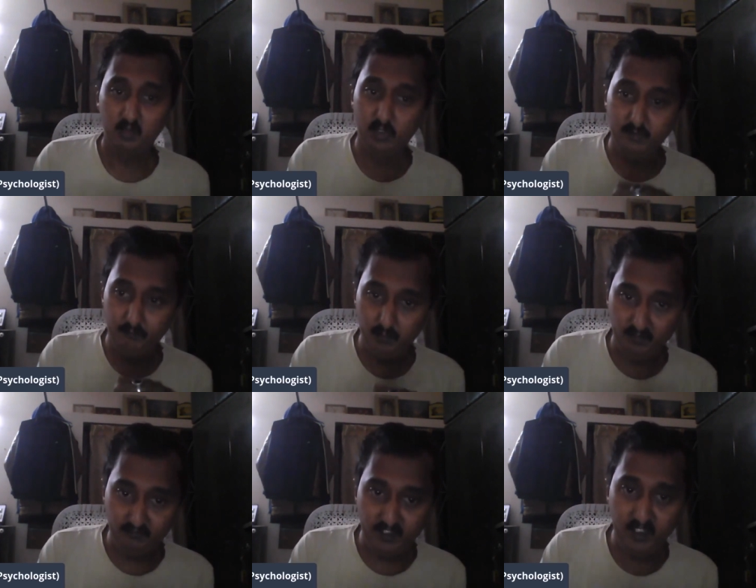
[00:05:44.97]
So if
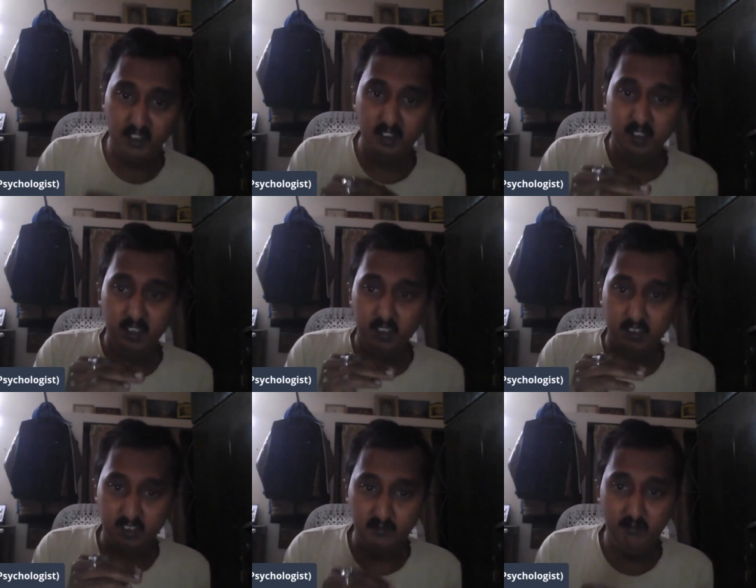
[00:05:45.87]

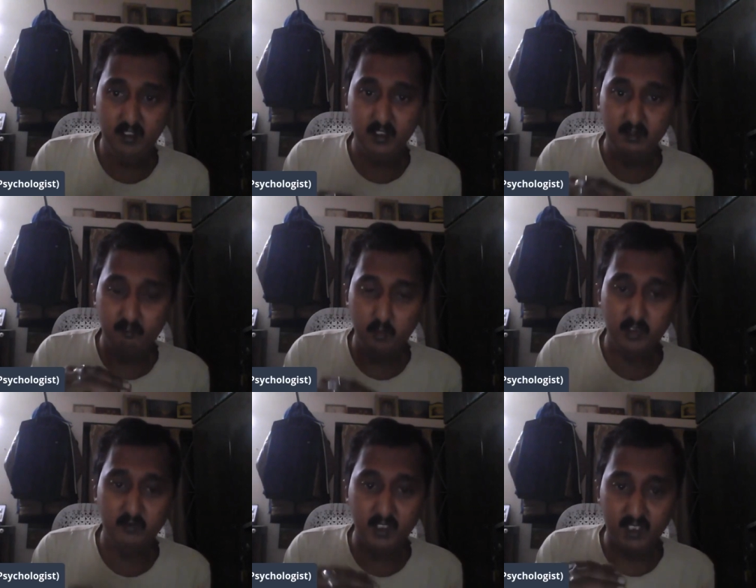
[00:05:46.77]
you
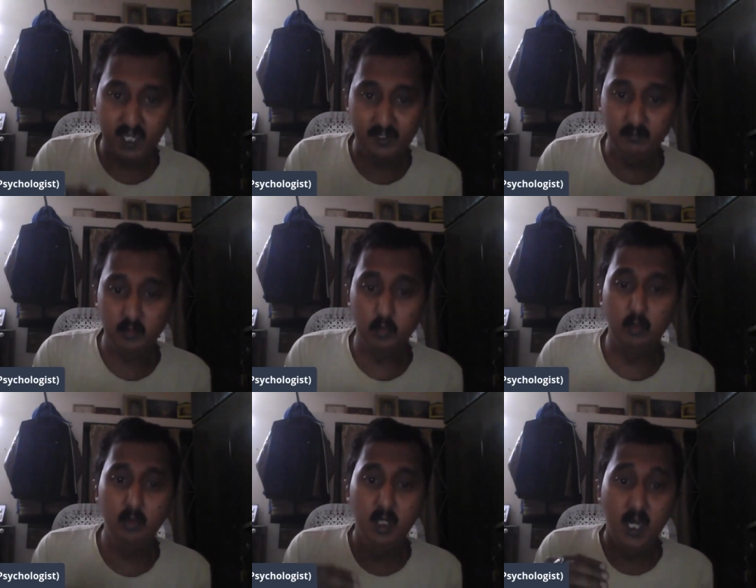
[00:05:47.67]
give a time
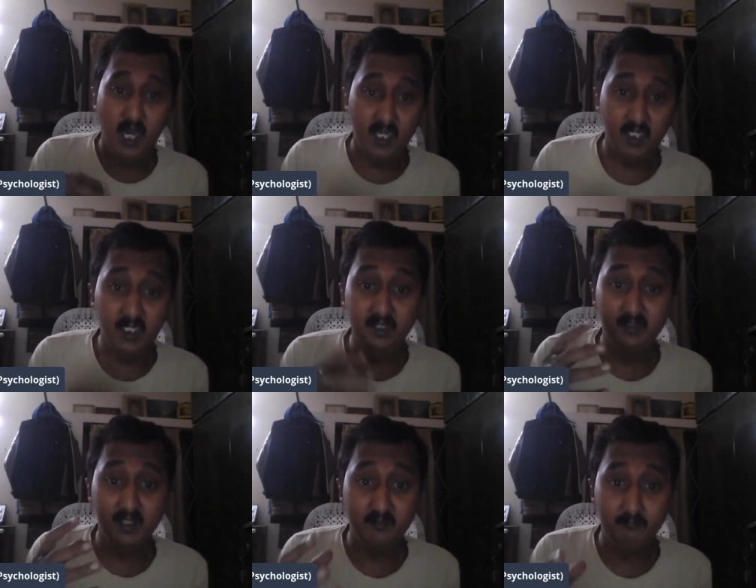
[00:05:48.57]
to analyze
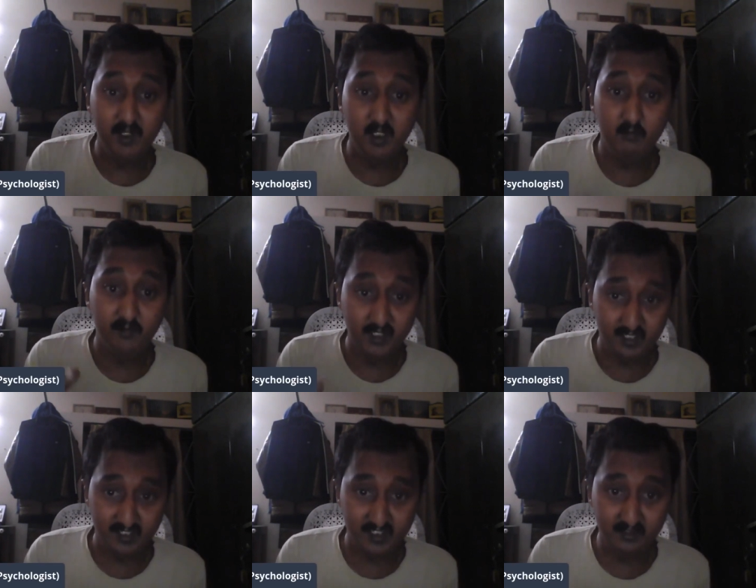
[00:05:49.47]
their field of
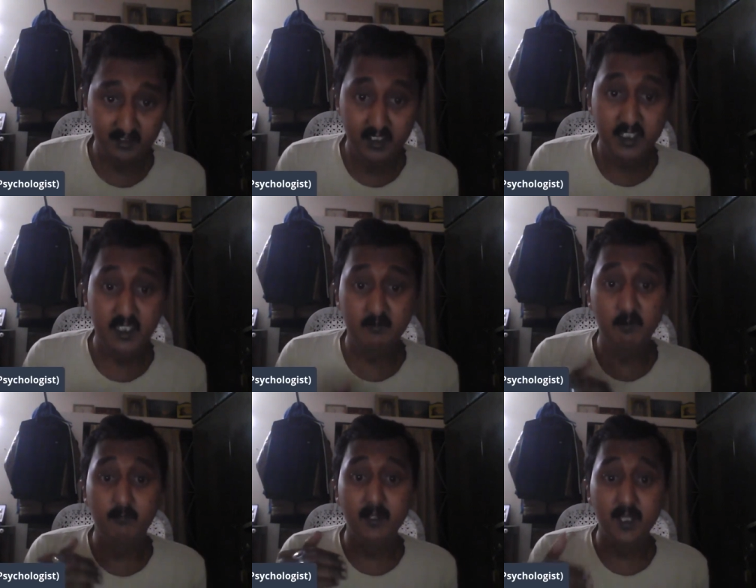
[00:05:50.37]
interest, it
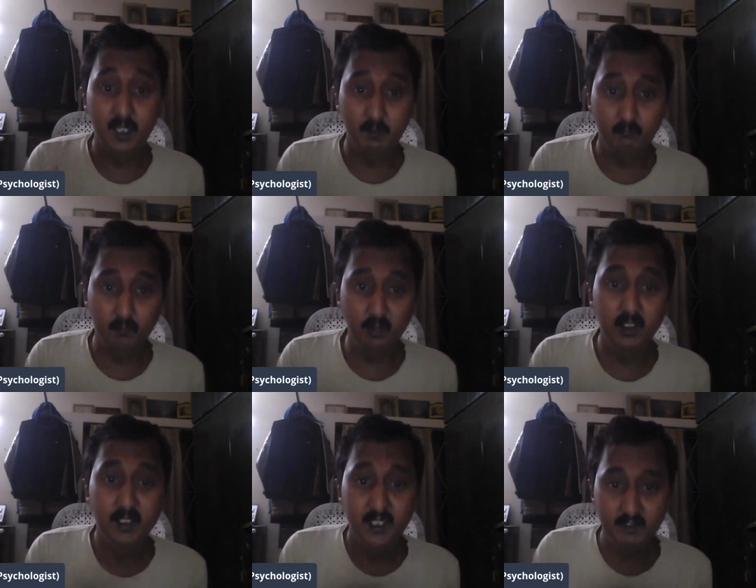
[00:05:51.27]
will be
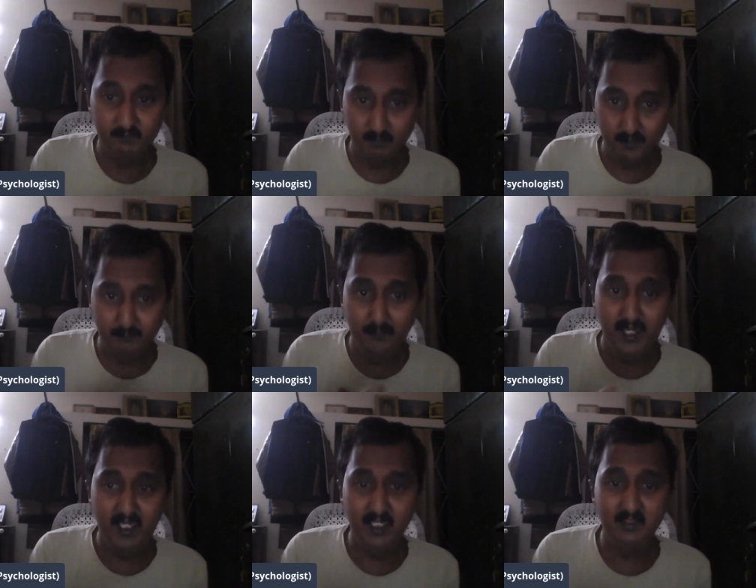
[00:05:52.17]
helpful. It will be
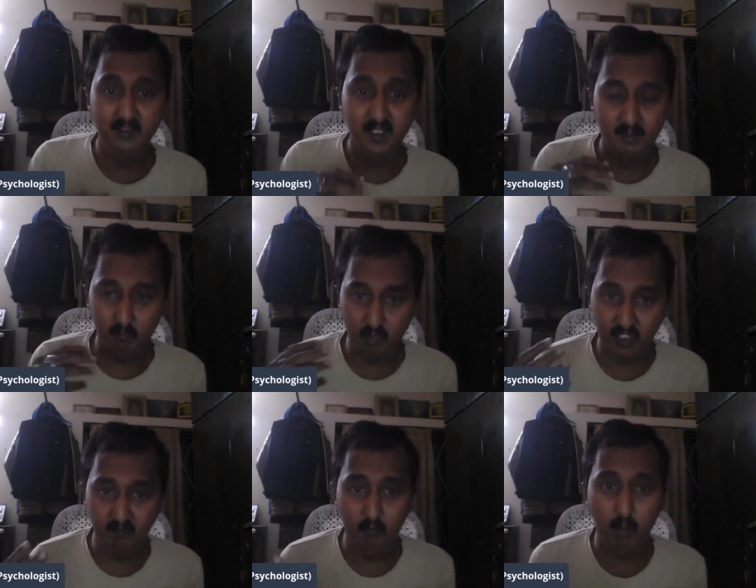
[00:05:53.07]
balanced. They will
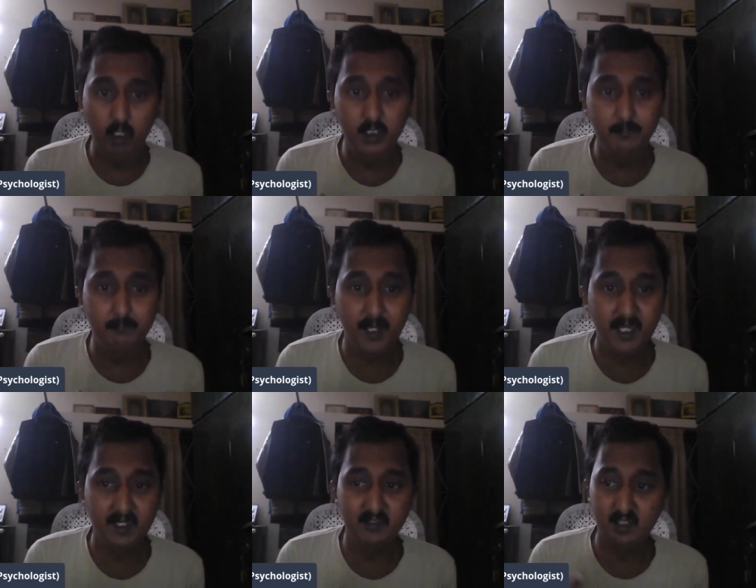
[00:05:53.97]
have all the
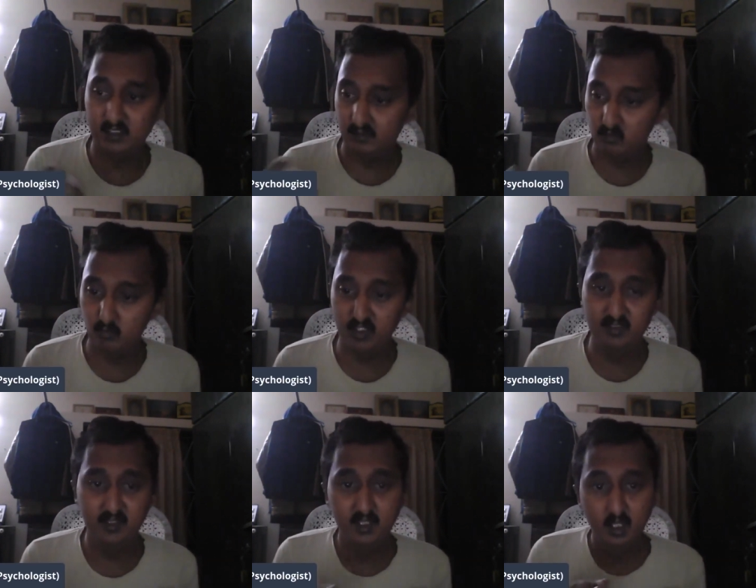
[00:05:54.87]
parents and the
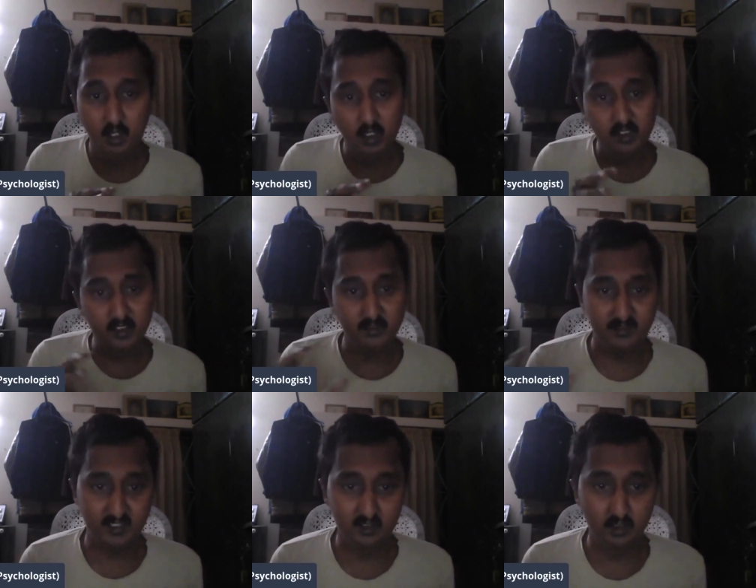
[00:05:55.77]
students or a
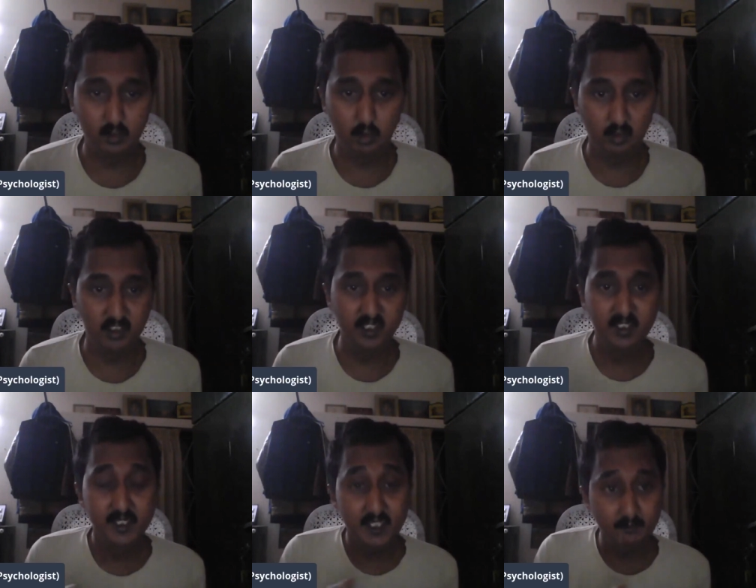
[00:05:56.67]
son or daughter,
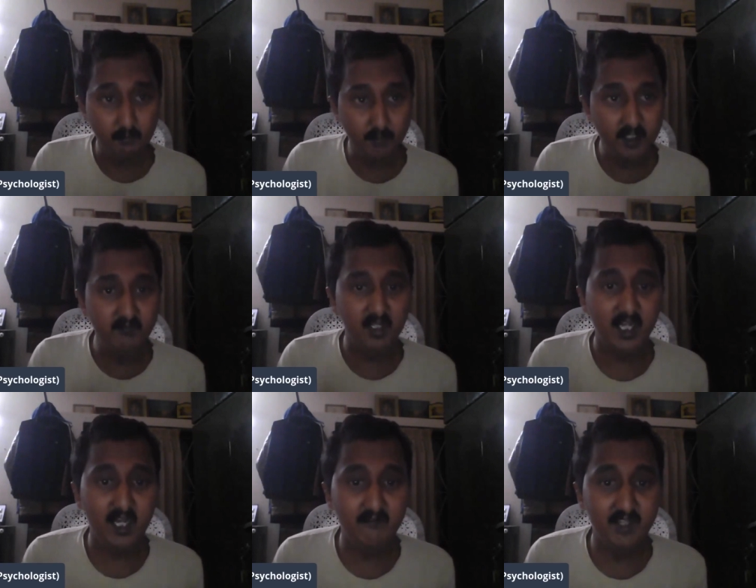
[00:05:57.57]
everybody will
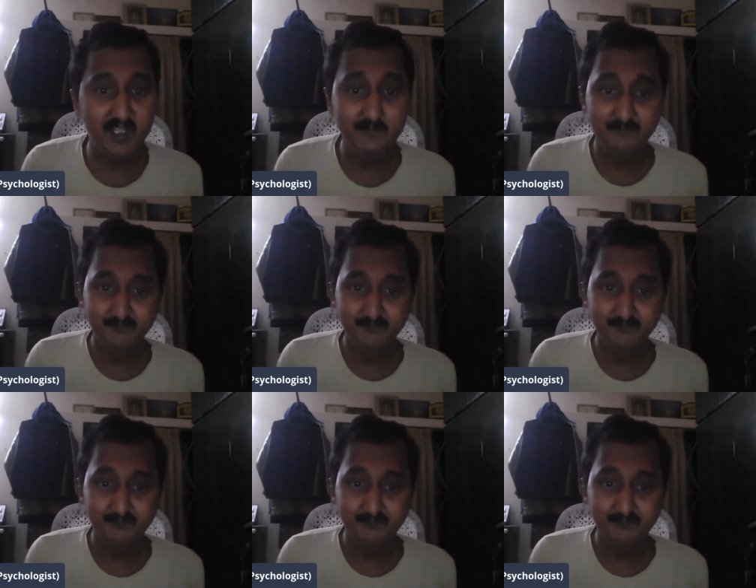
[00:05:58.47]
have the